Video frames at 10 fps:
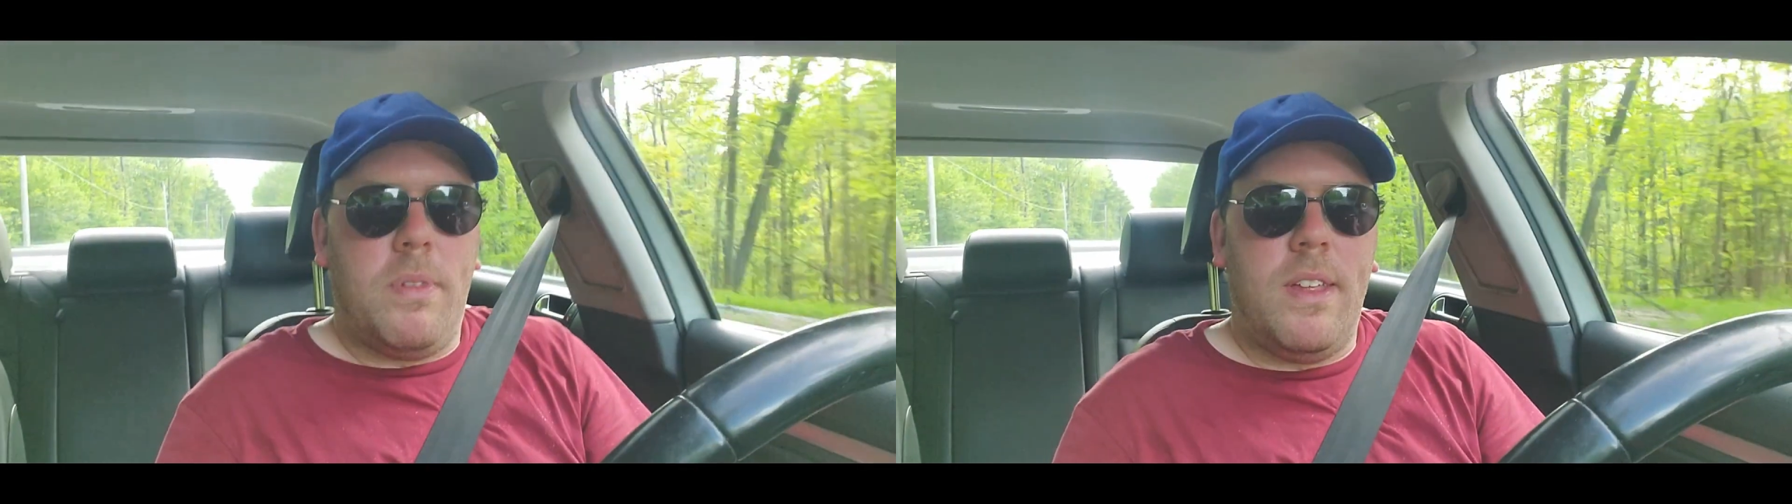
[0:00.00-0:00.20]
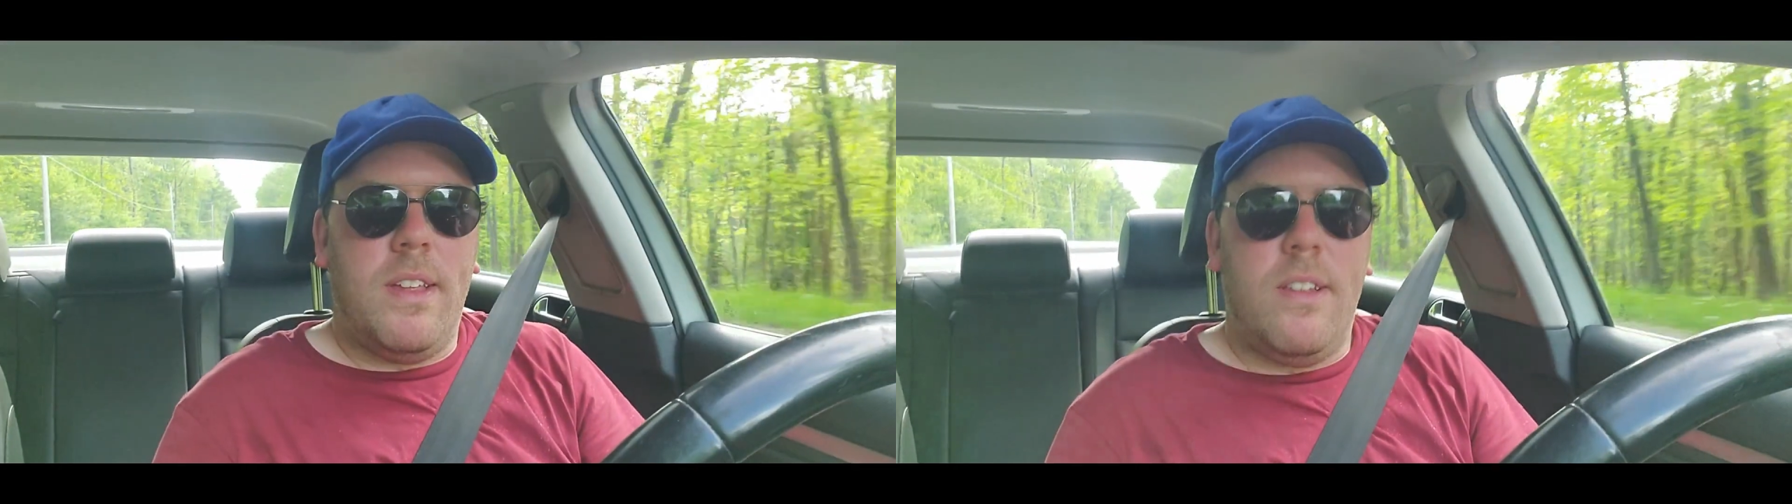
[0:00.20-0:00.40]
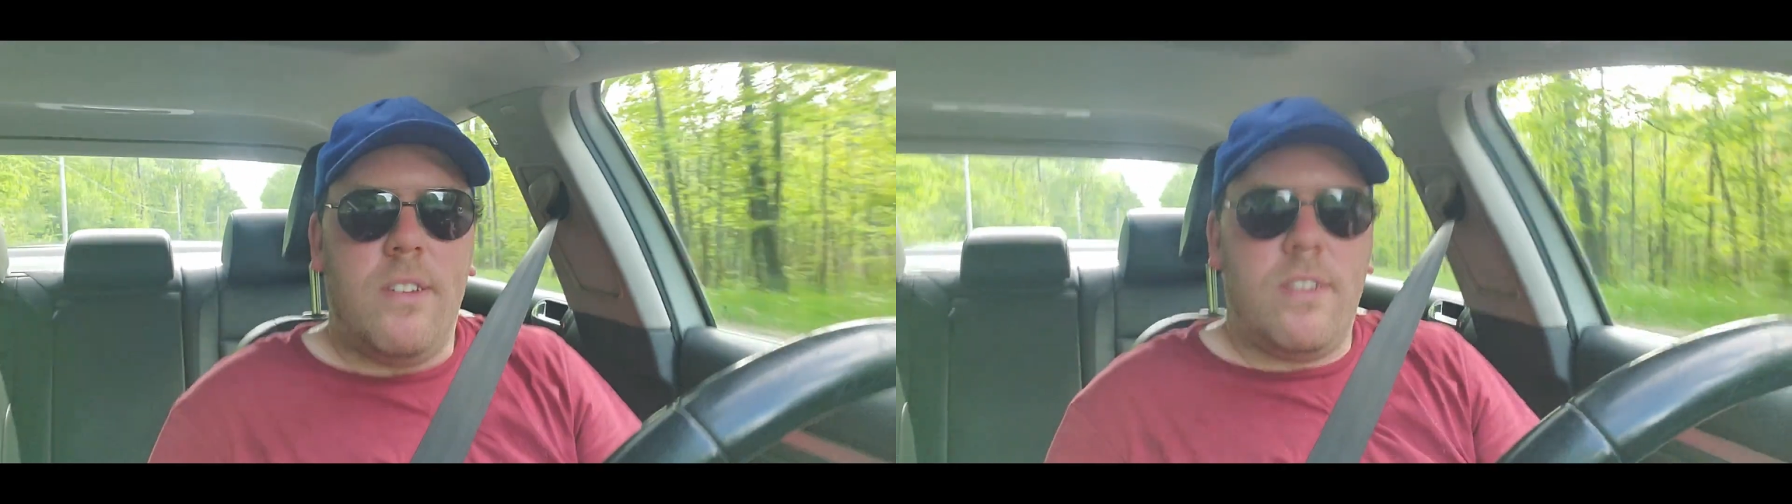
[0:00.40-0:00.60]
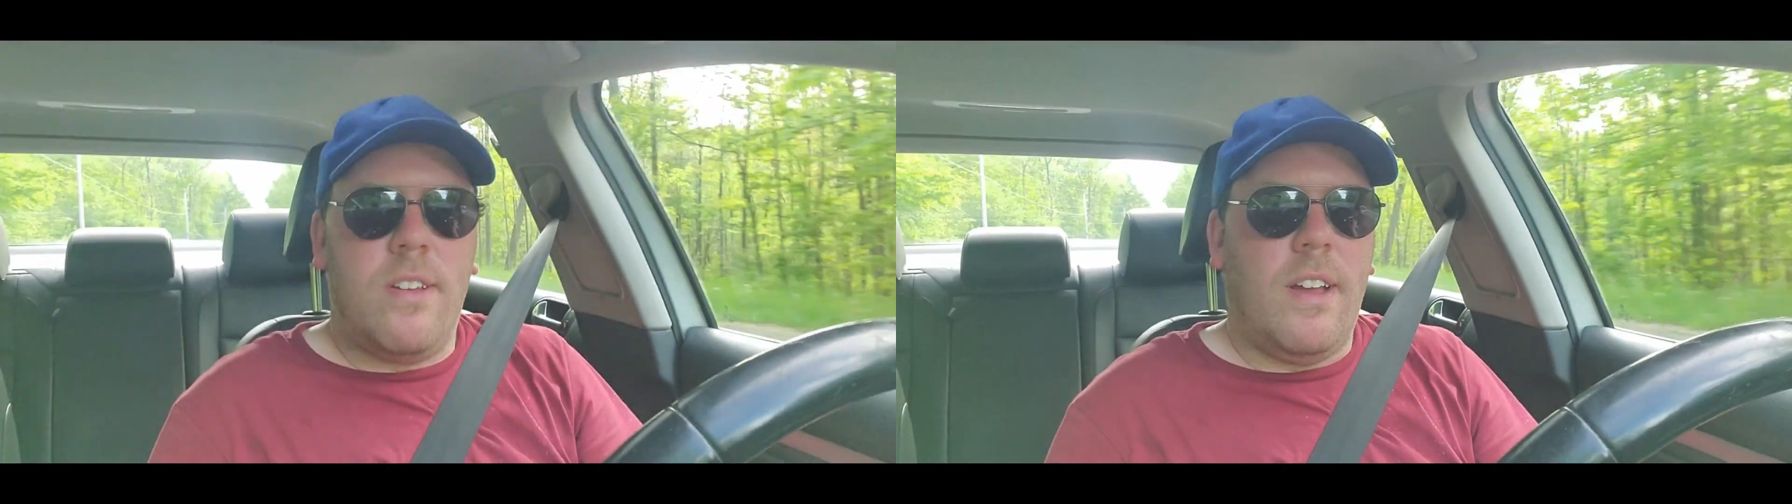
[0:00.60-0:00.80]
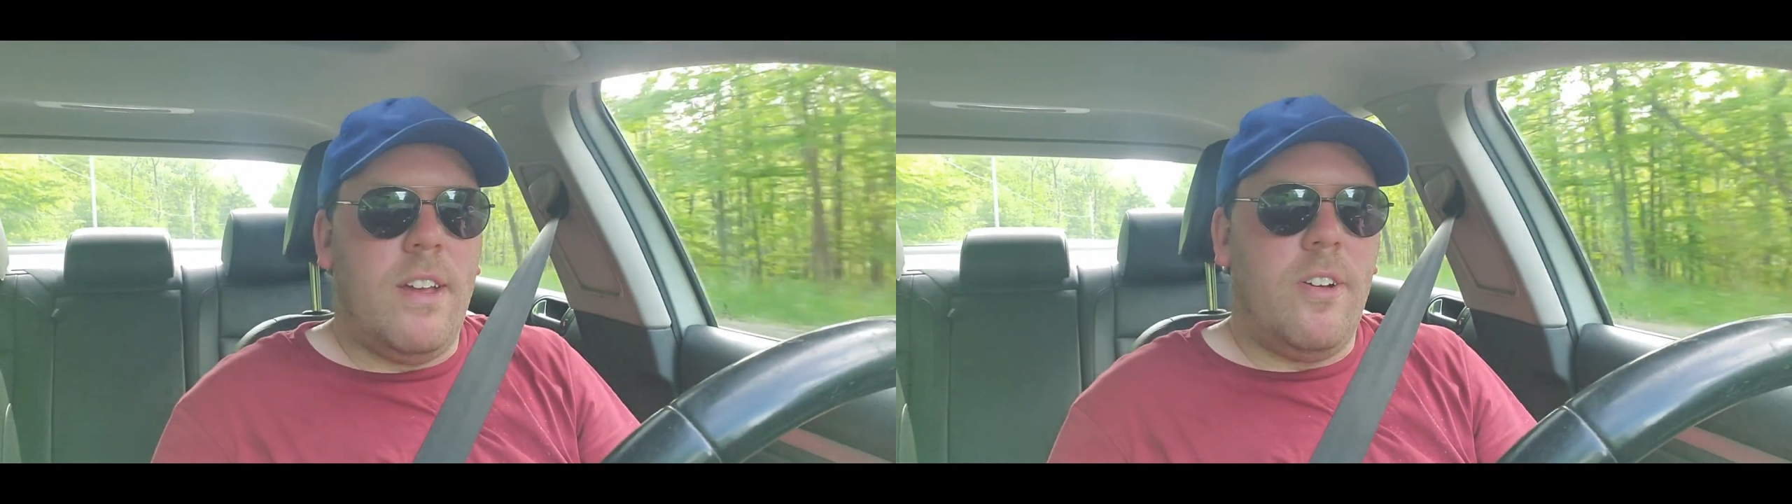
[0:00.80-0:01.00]
please,
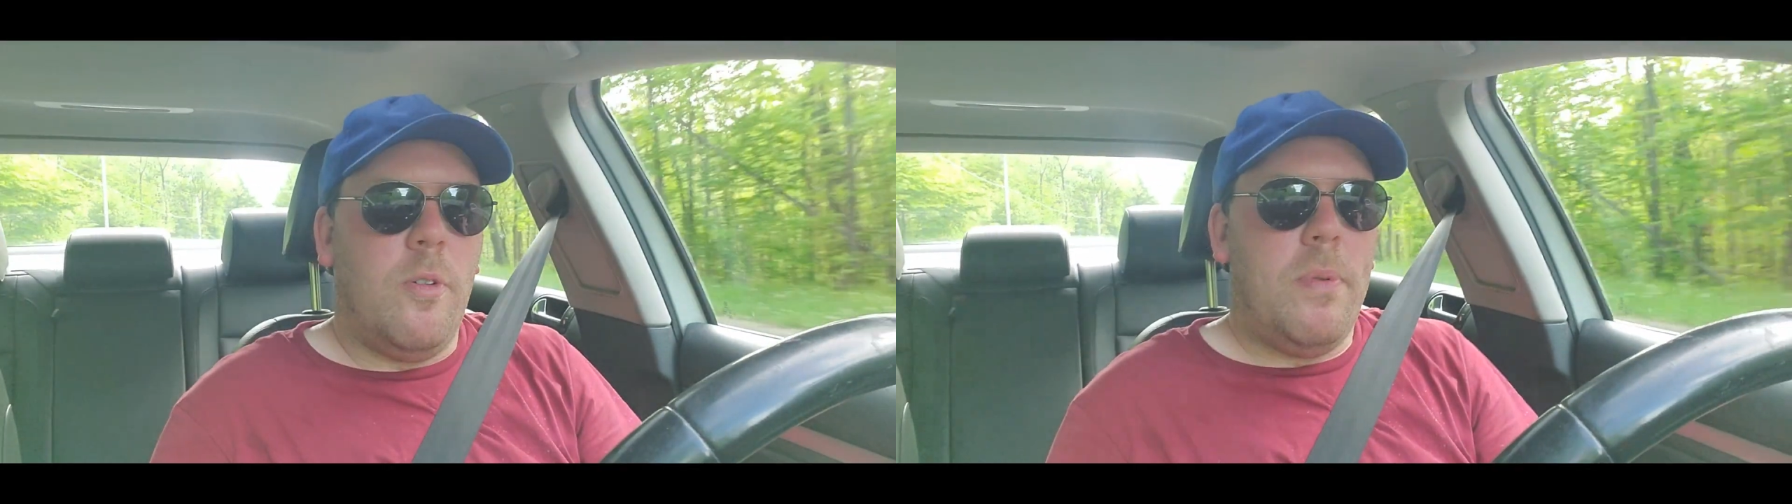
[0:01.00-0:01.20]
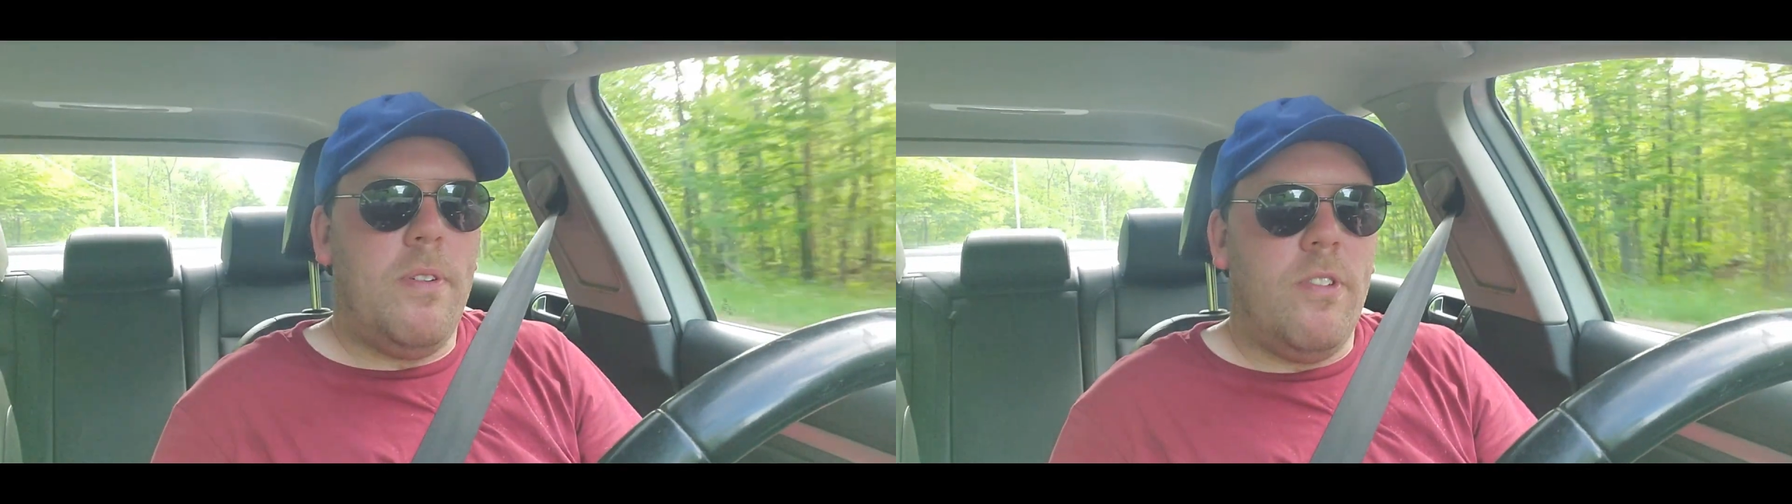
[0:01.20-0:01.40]
I hope you